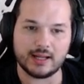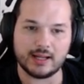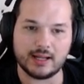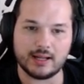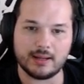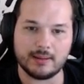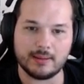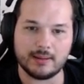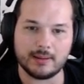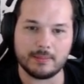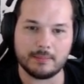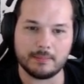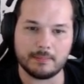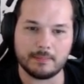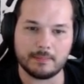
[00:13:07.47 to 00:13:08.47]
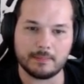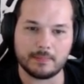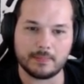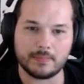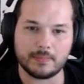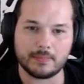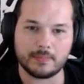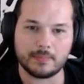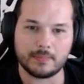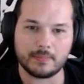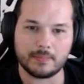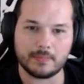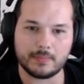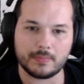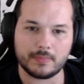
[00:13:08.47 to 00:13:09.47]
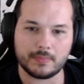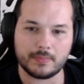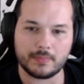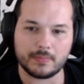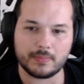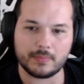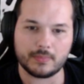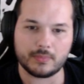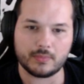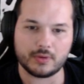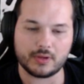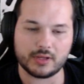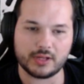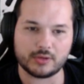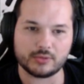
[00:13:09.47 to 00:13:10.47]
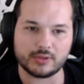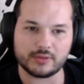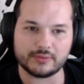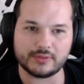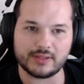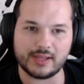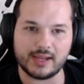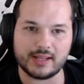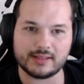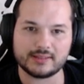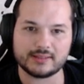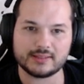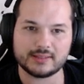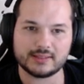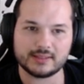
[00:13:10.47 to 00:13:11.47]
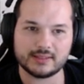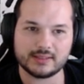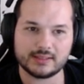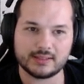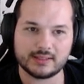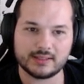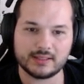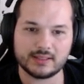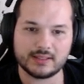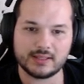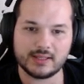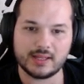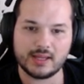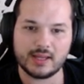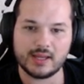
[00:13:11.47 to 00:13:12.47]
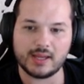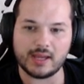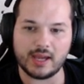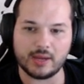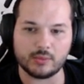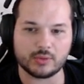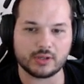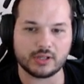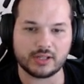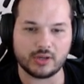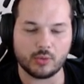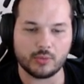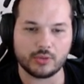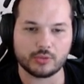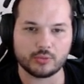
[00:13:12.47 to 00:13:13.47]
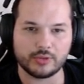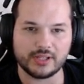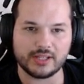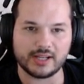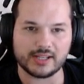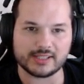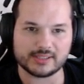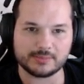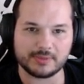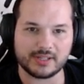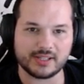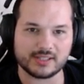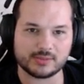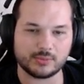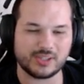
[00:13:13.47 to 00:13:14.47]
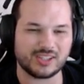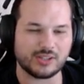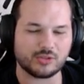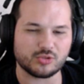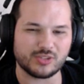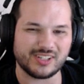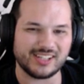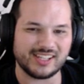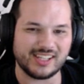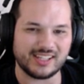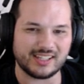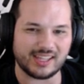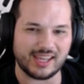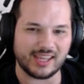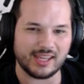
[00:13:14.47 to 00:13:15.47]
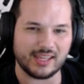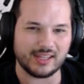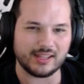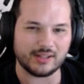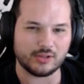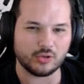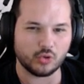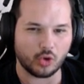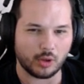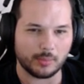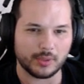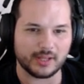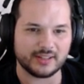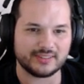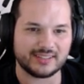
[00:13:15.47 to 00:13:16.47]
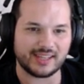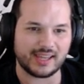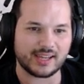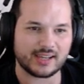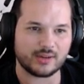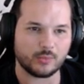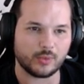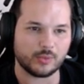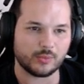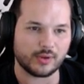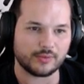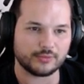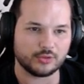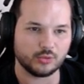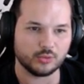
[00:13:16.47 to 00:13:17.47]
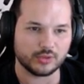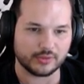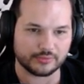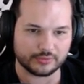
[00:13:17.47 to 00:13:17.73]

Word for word: Um, we're gonna get rid of that. And we're gonna go with Green Gust, because we don't really need a normal attack when we have two